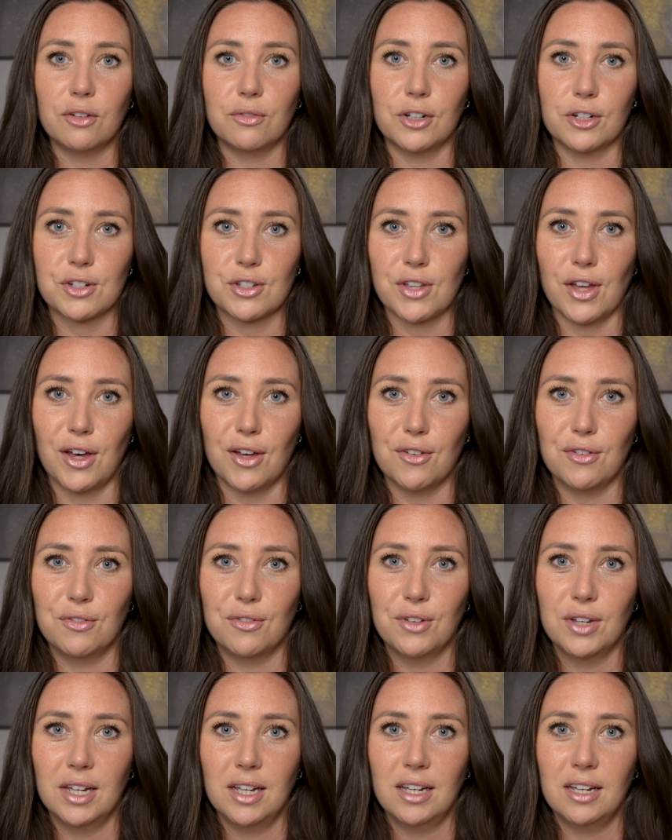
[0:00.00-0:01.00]
of
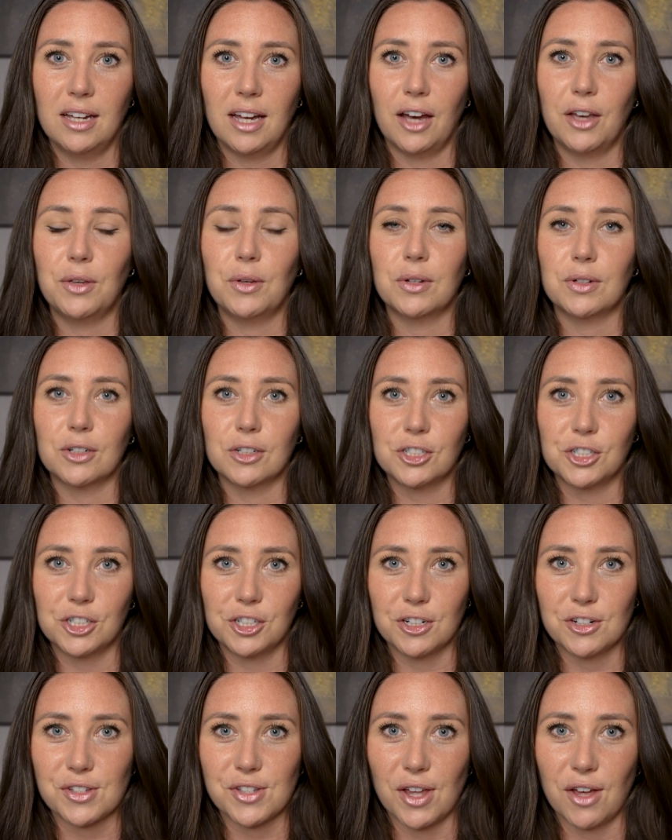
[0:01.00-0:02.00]
yourself, how you can nurture
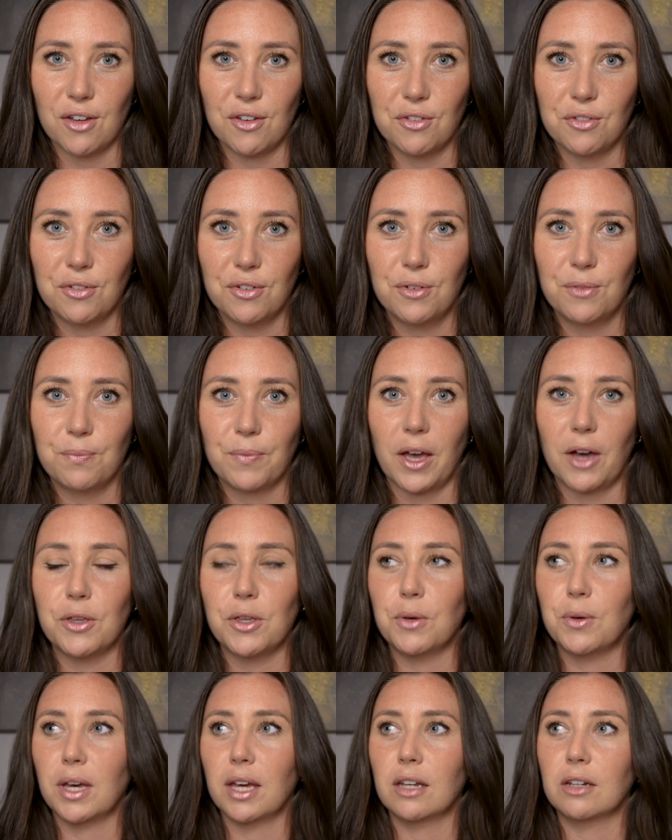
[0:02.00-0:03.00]
yourself, how
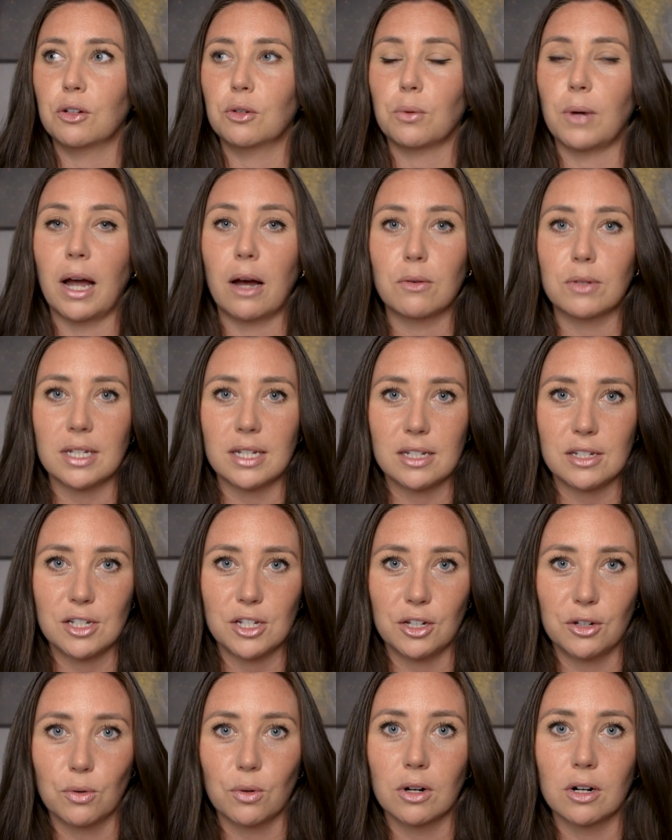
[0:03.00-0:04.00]
you can ground
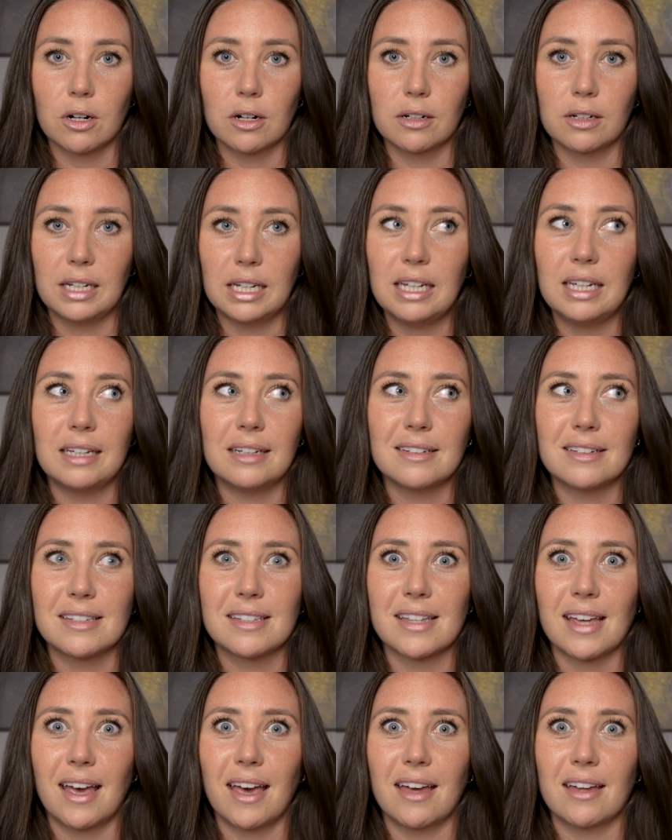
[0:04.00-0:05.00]
into your
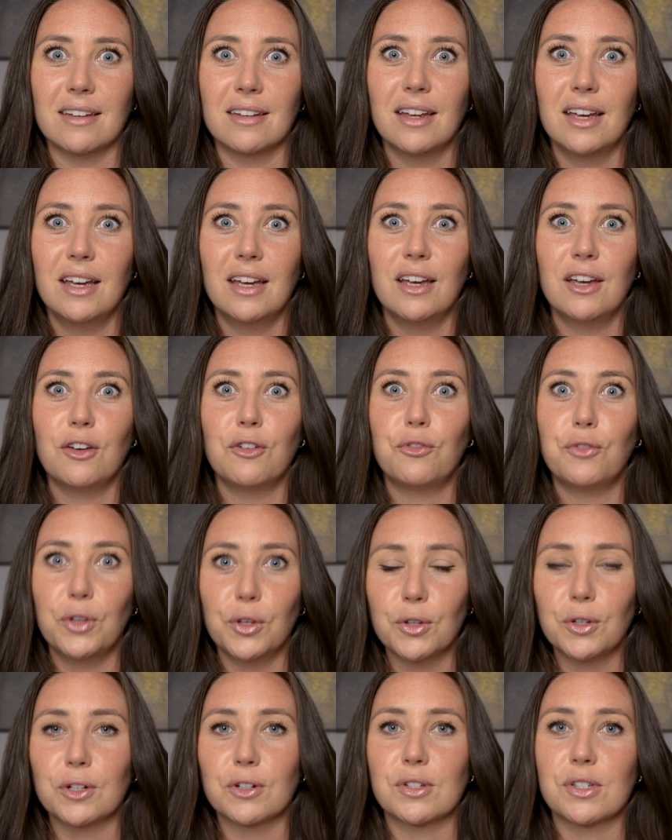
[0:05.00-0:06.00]
needs and
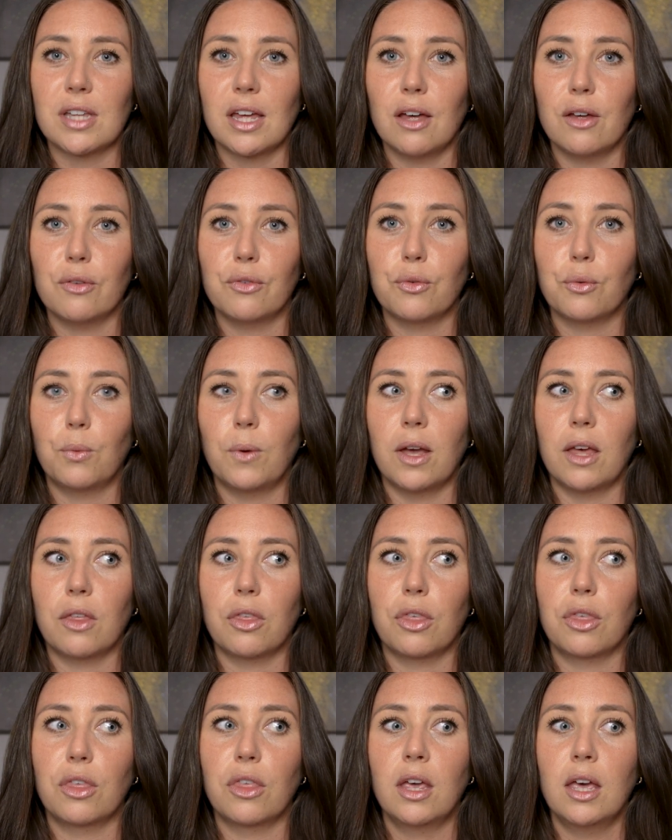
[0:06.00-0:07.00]
feel yourself
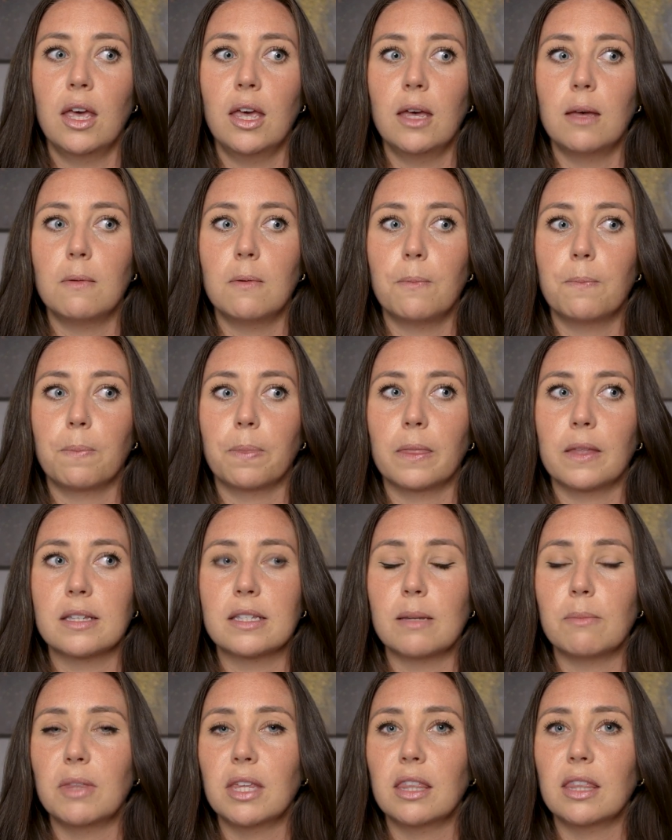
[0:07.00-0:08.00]
with
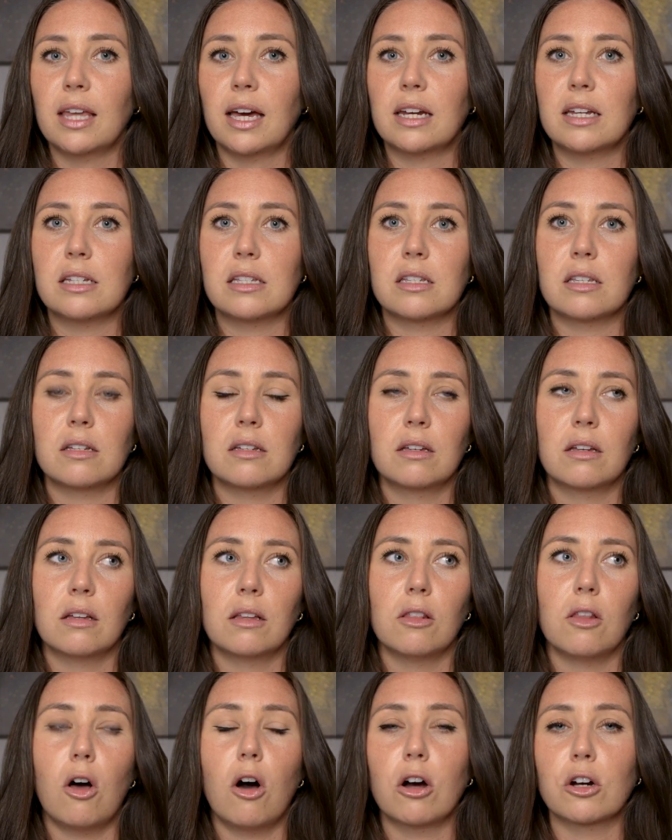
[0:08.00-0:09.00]
something that is
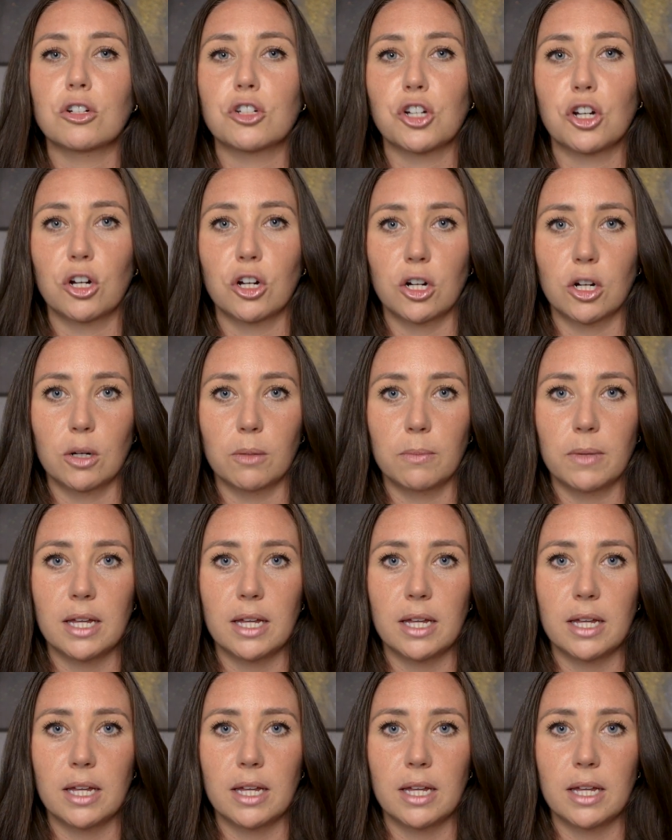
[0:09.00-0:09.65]
long term.